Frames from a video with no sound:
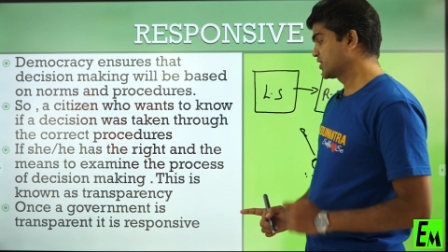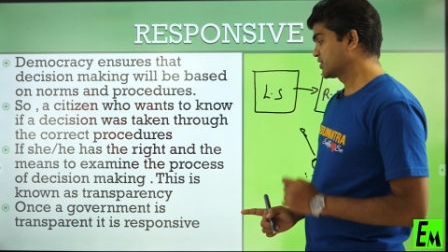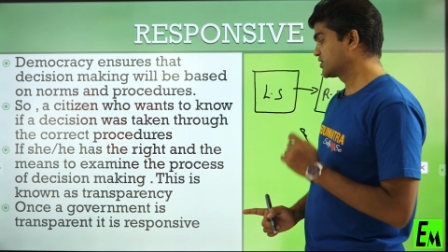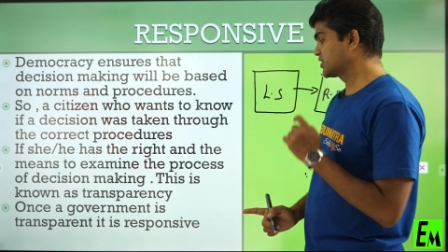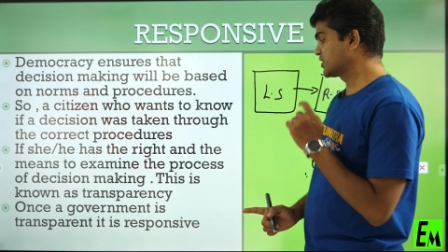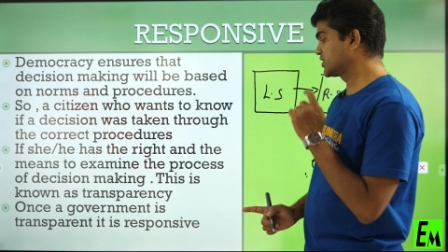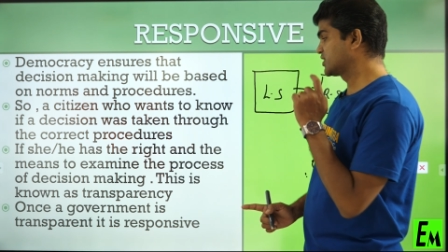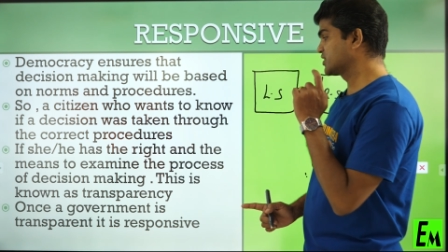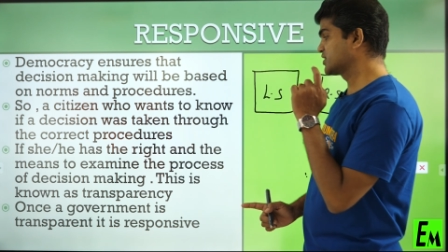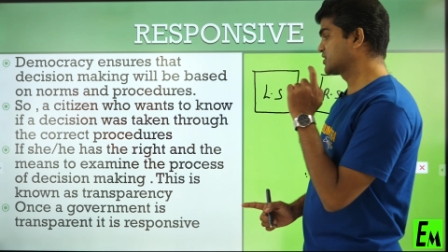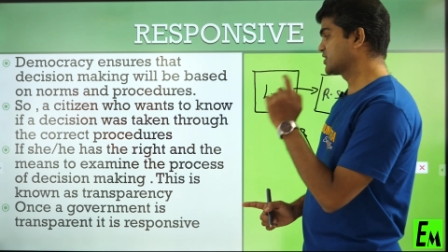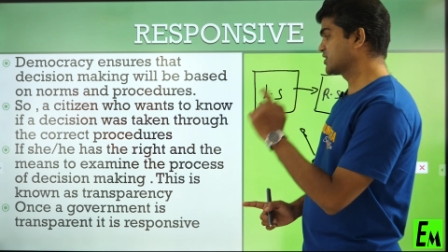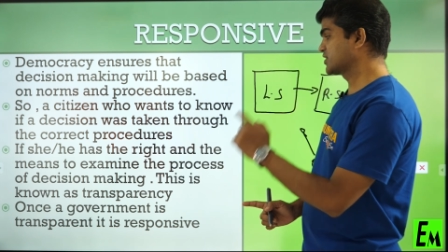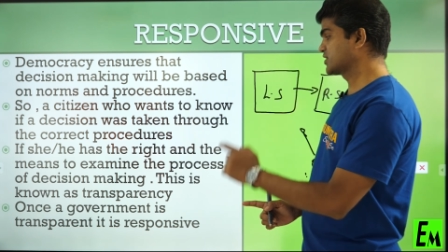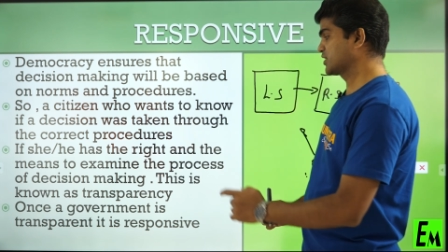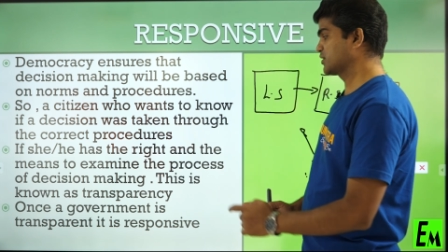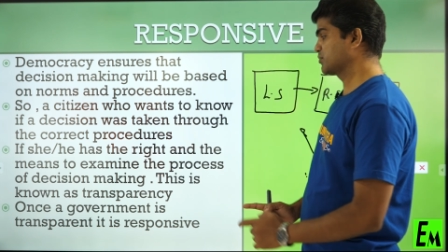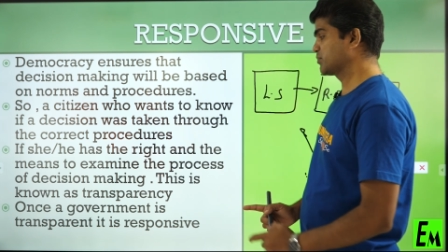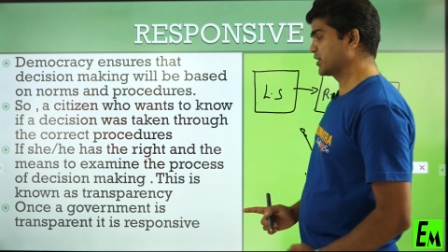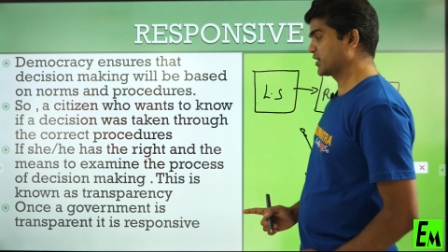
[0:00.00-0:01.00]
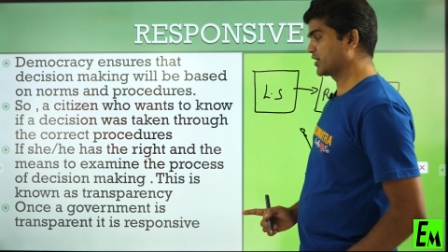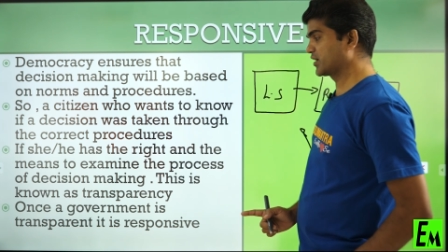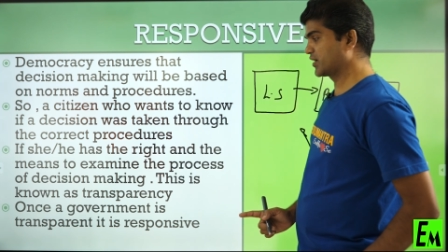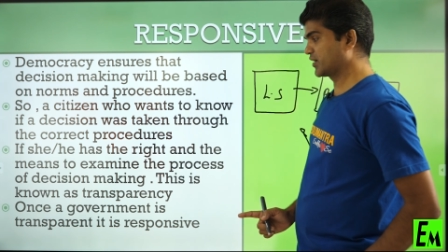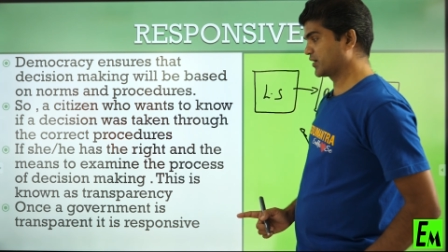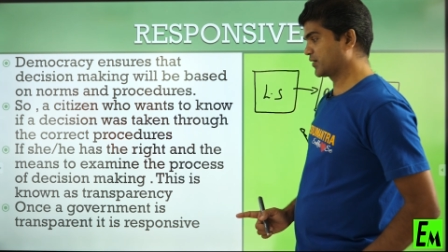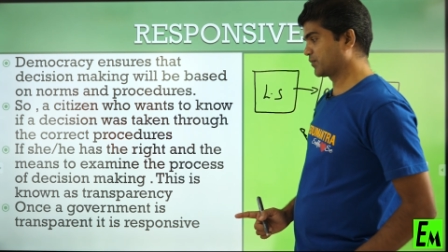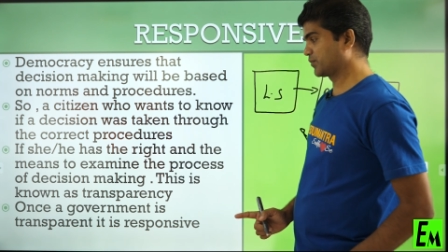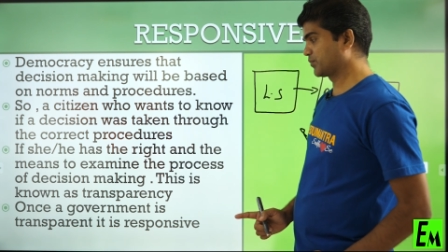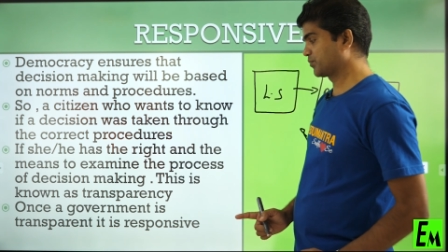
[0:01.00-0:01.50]
the decision
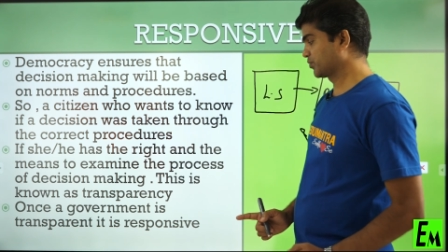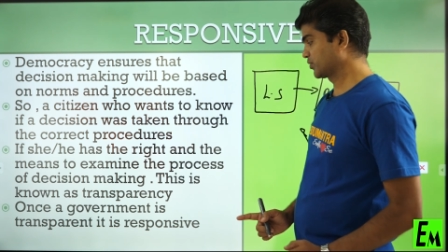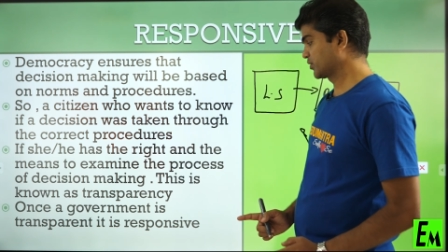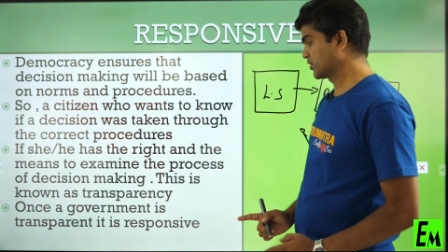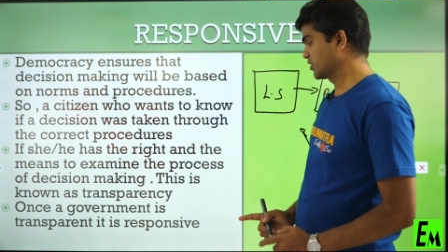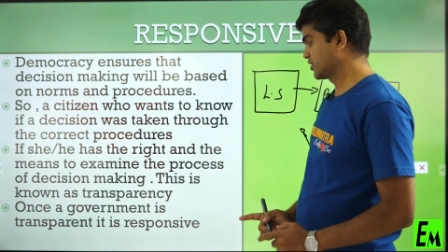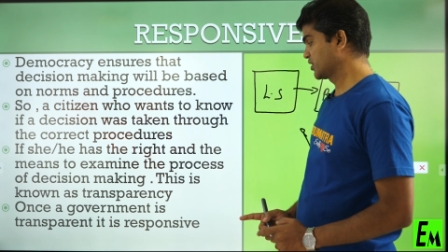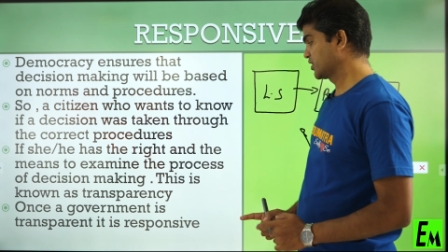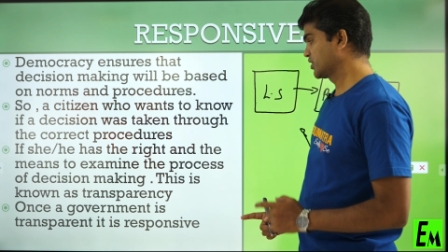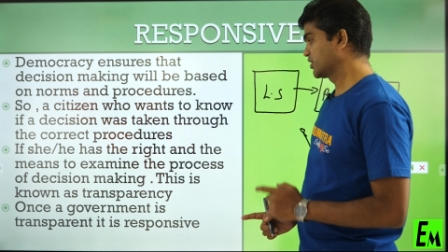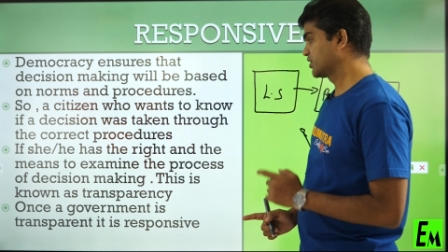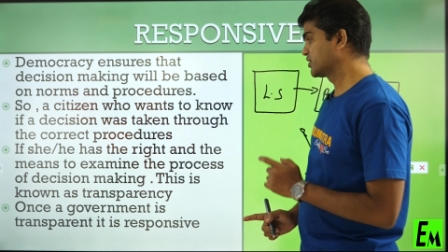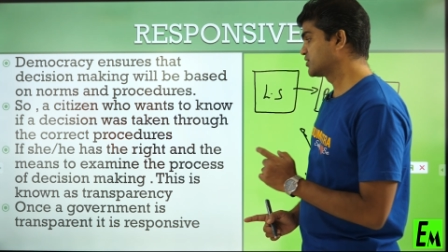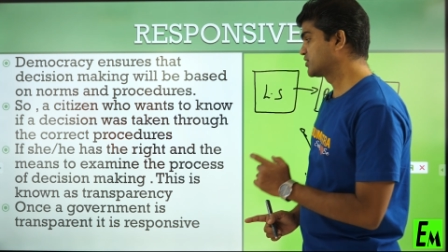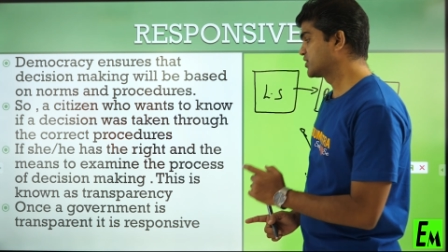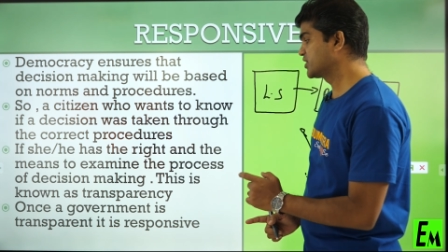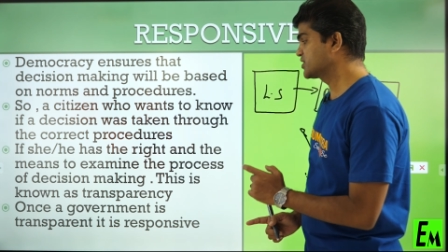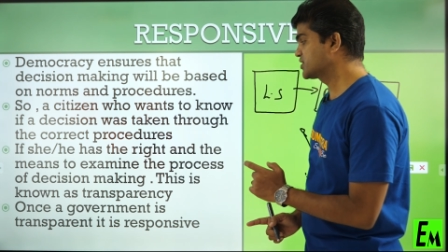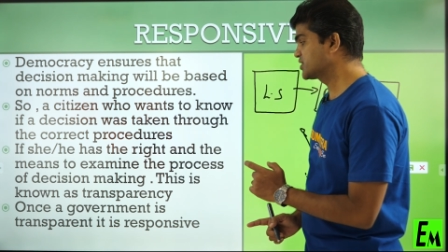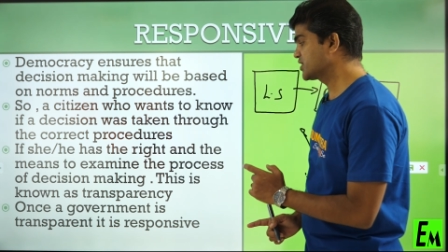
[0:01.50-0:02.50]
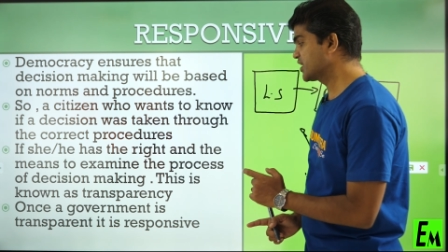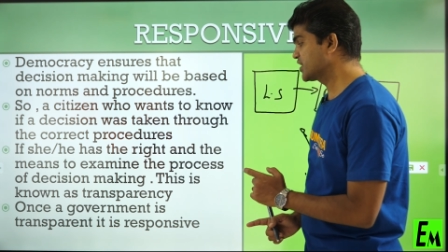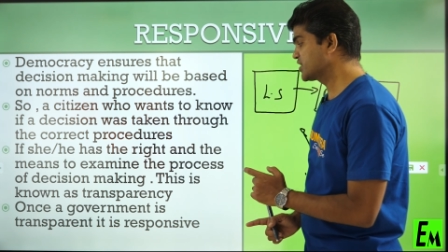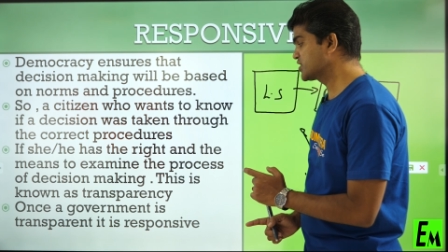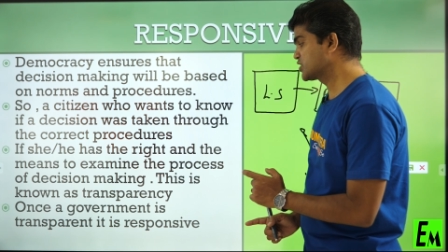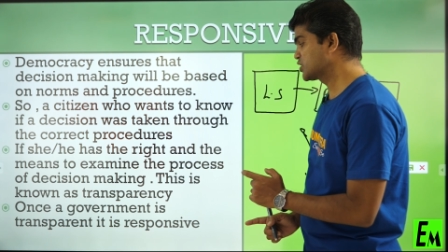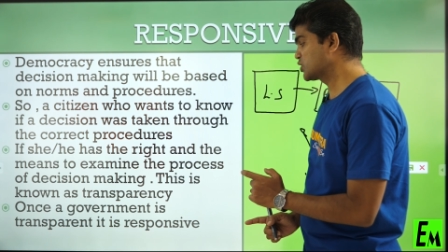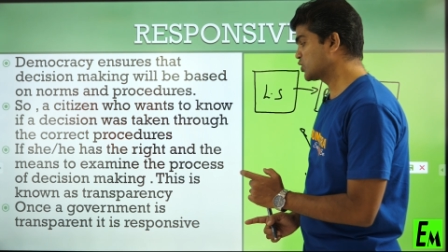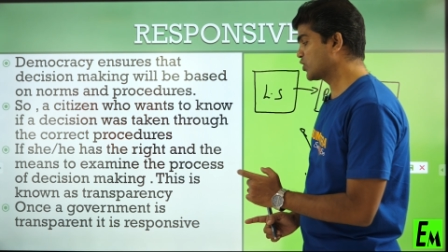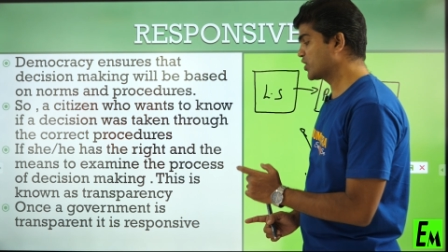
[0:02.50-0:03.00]
making. This
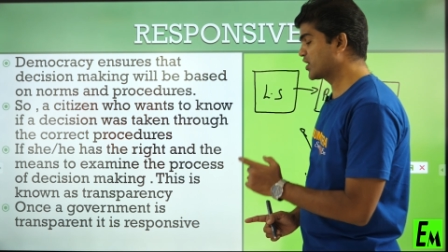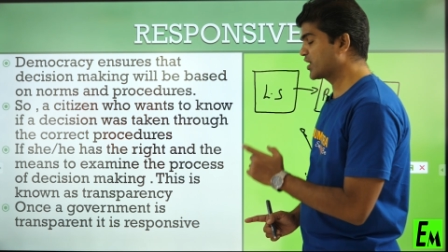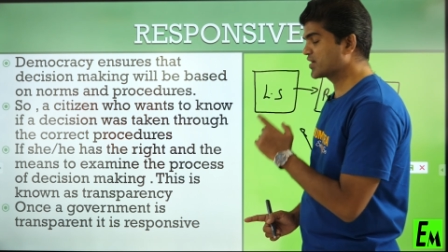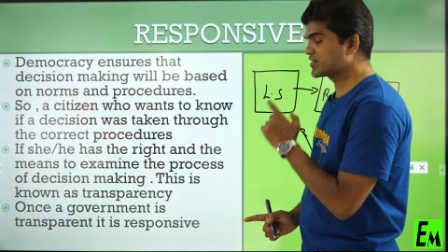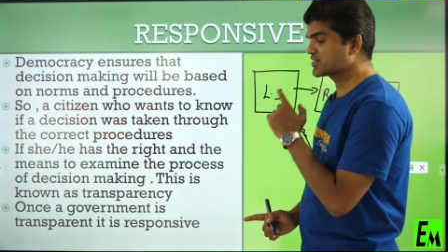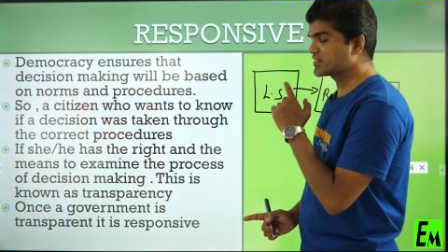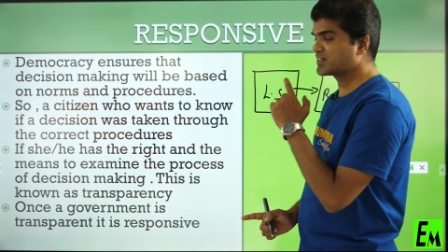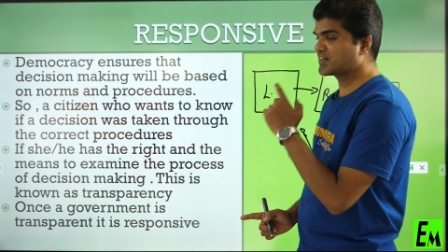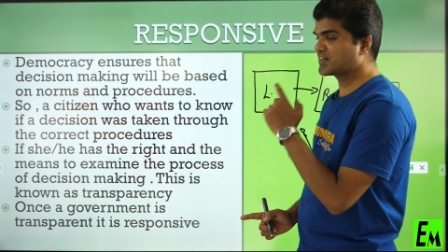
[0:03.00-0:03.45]
is known as